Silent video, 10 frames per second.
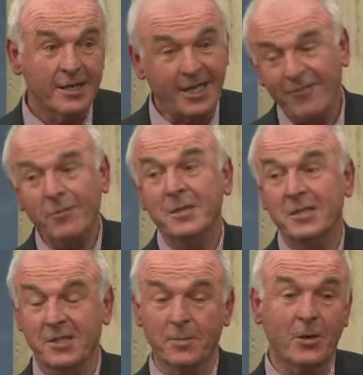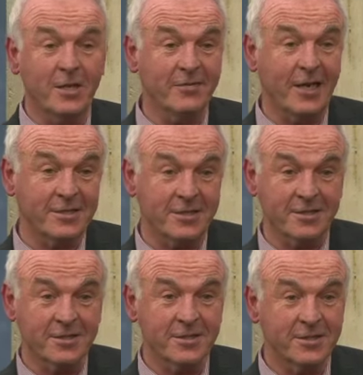Government has a pocket of
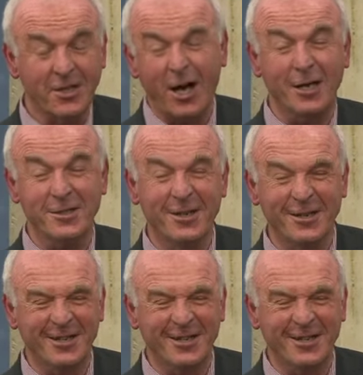excellence, SARS.